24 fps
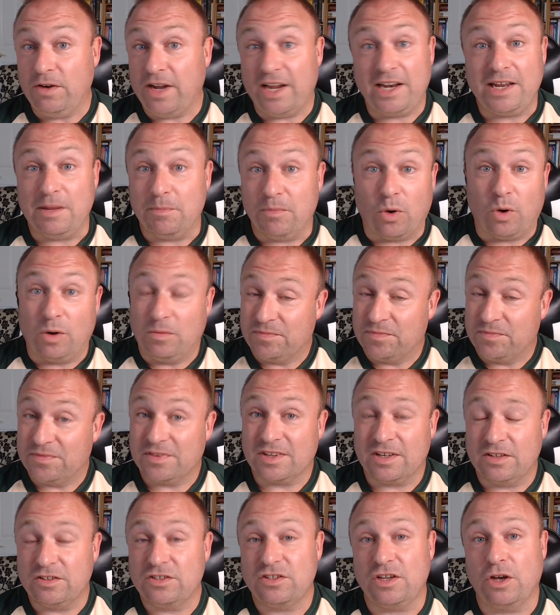anymore.
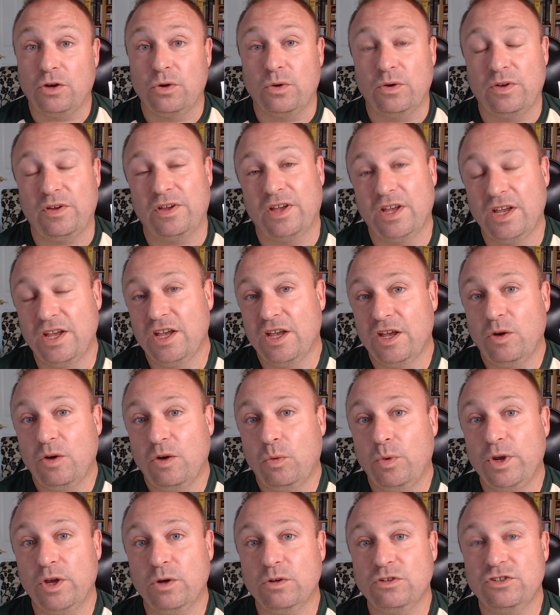So
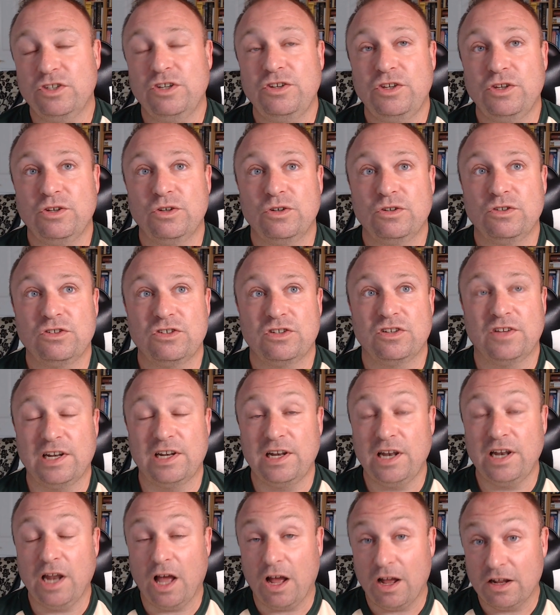we also use the
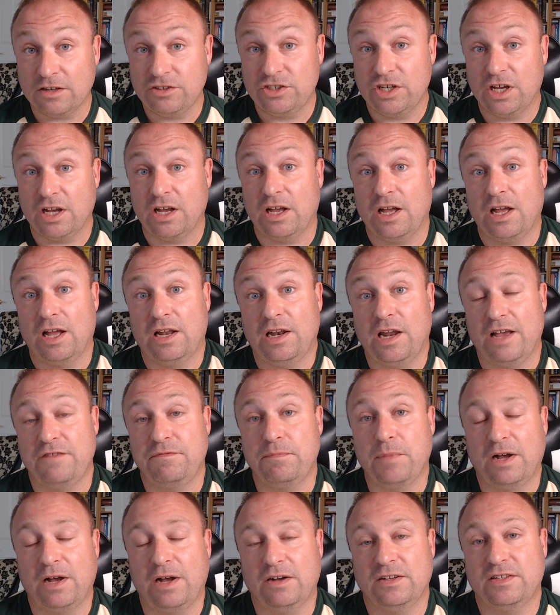larger live
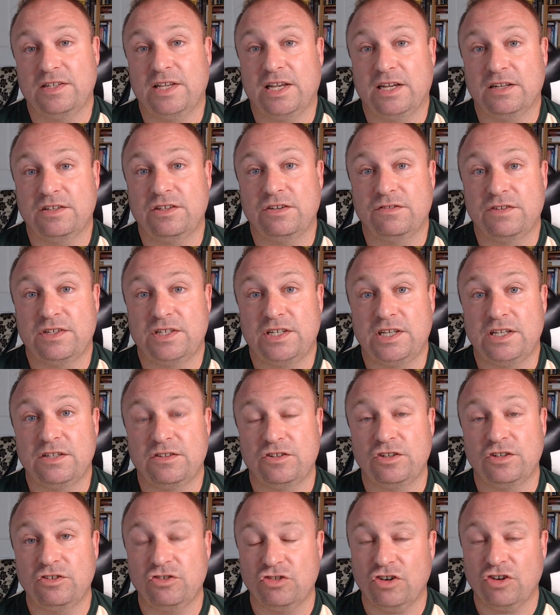marketing activities
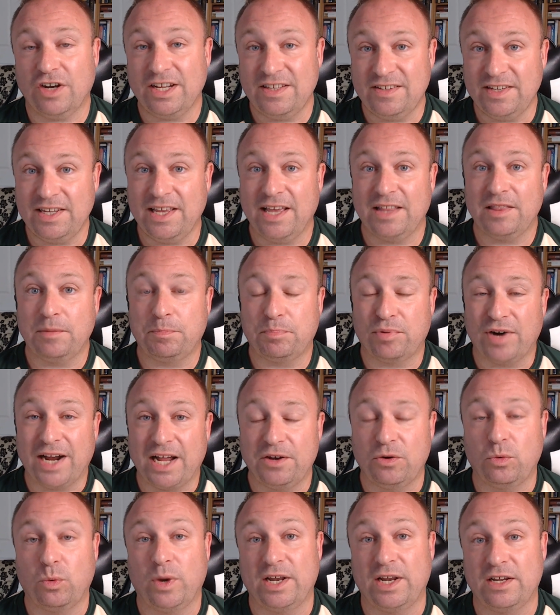to try to get the
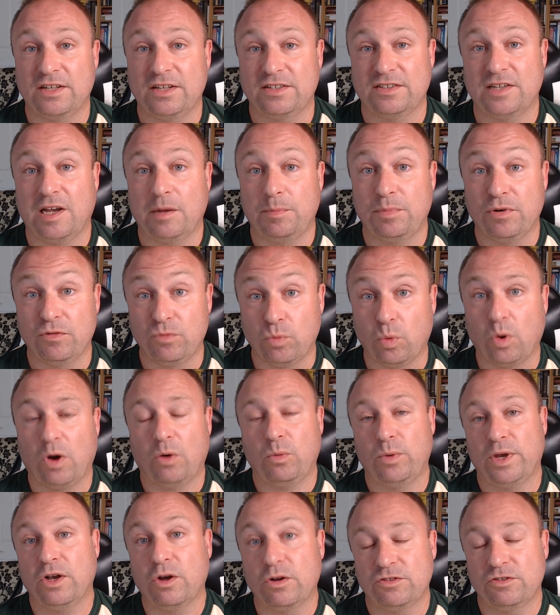brand awareness up of what
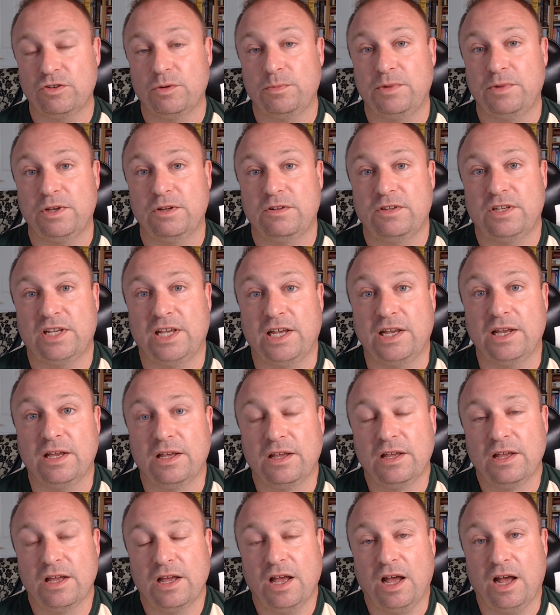we're contributing
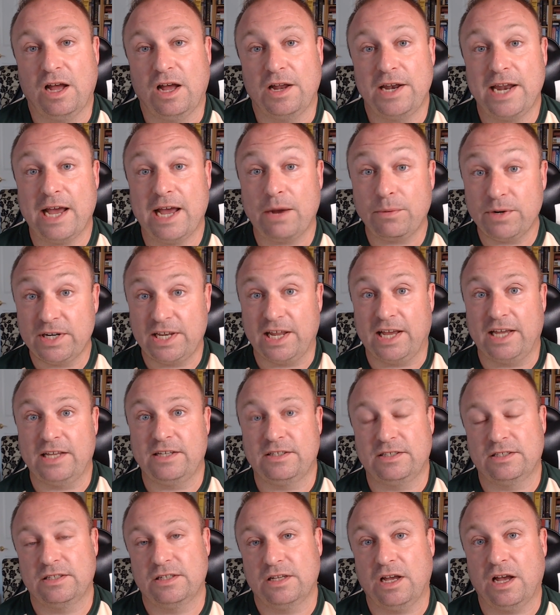
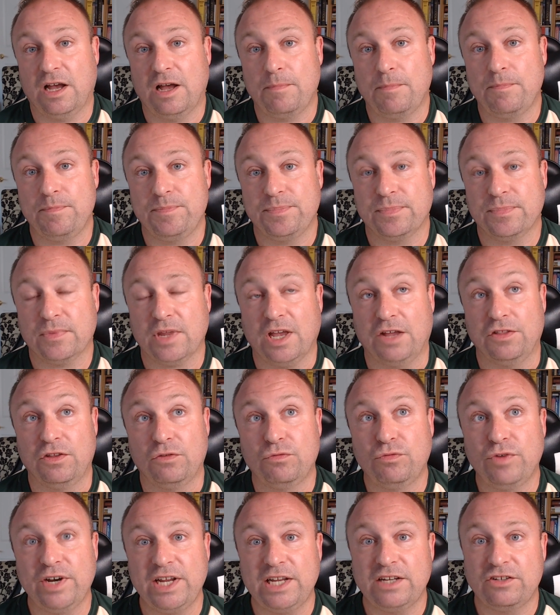nowadays. And the
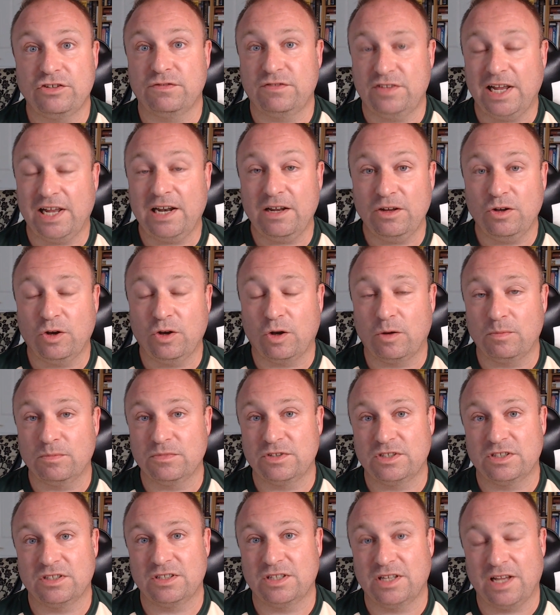reach of
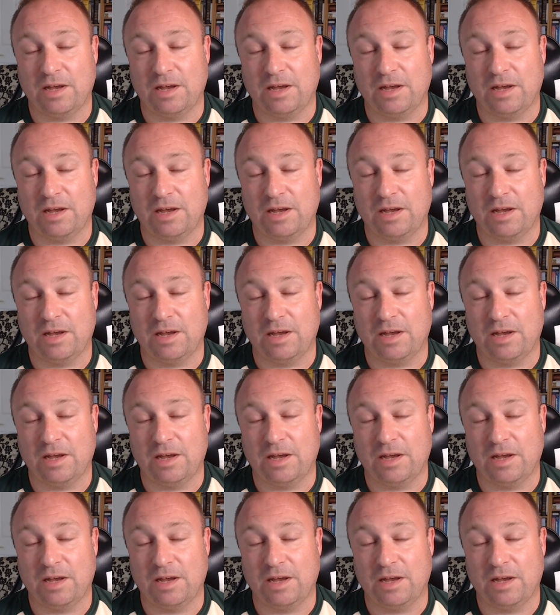telecoms,